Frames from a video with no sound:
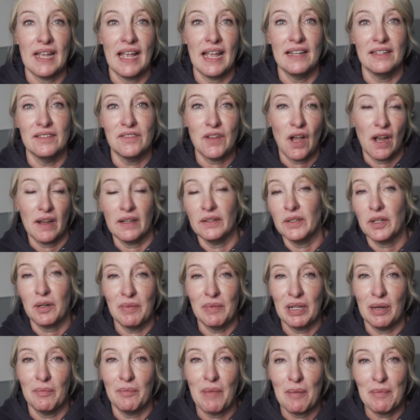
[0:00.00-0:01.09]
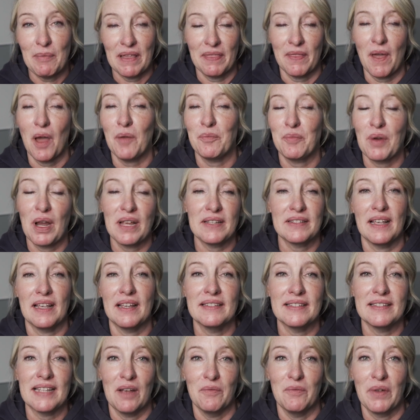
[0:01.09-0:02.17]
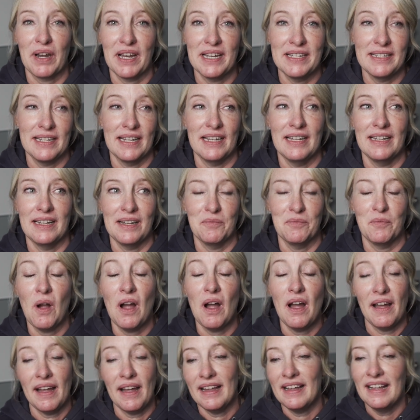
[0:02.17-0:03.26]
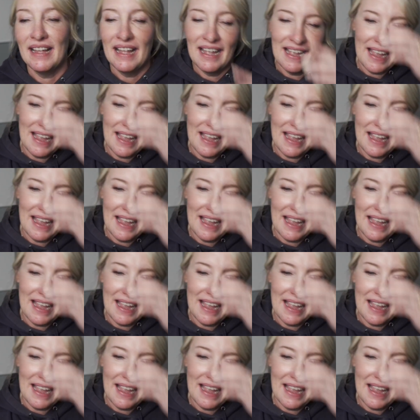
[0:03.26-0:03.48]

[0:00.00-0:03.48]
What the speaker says: and talk a little bit about my thought process and what I did and why.